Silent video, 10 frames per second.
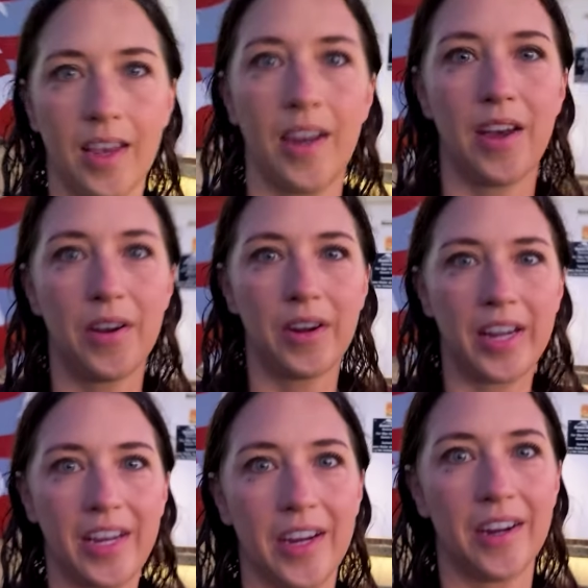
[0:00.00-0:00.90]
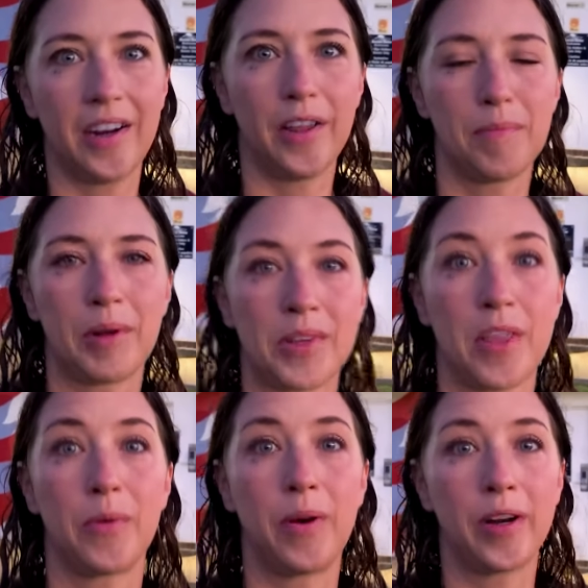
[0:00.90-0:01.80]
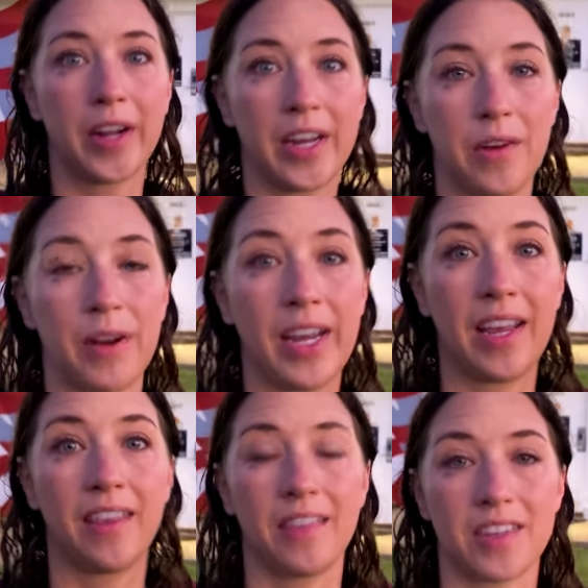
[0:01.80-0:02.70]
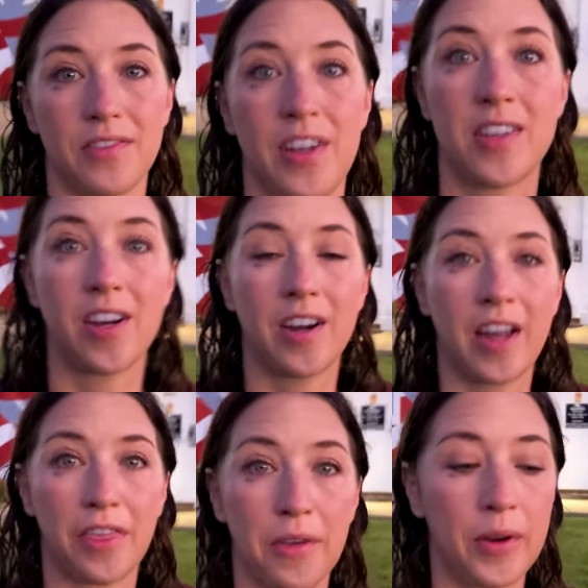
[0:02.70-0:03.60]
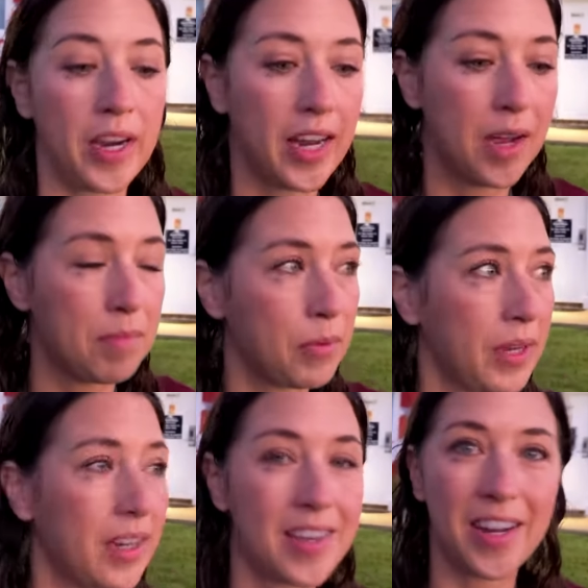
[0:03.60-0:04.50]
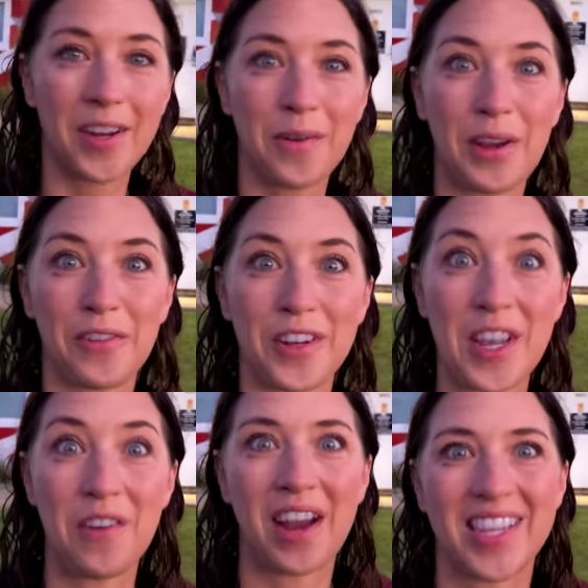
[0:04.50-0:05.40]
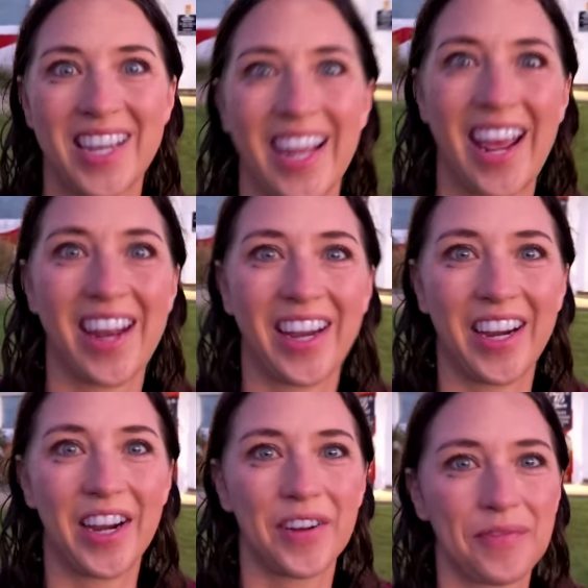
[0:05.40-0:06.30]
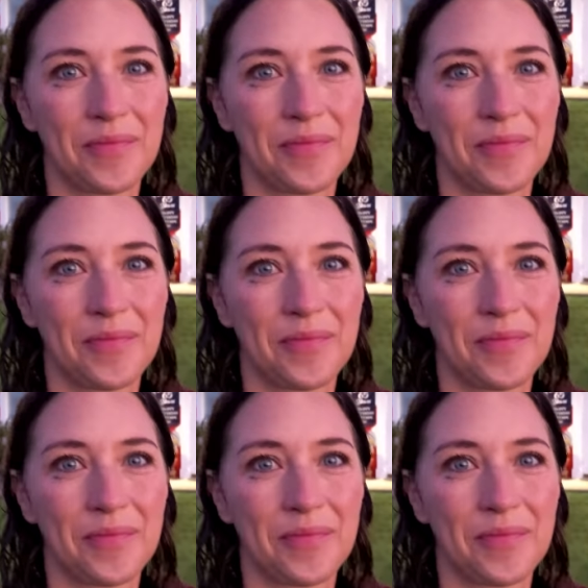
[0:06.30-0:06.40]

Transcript: You can already hear all the boats on the water getting ready. I think this event started at three A M, but we decided to wait for sunrise to get out of here.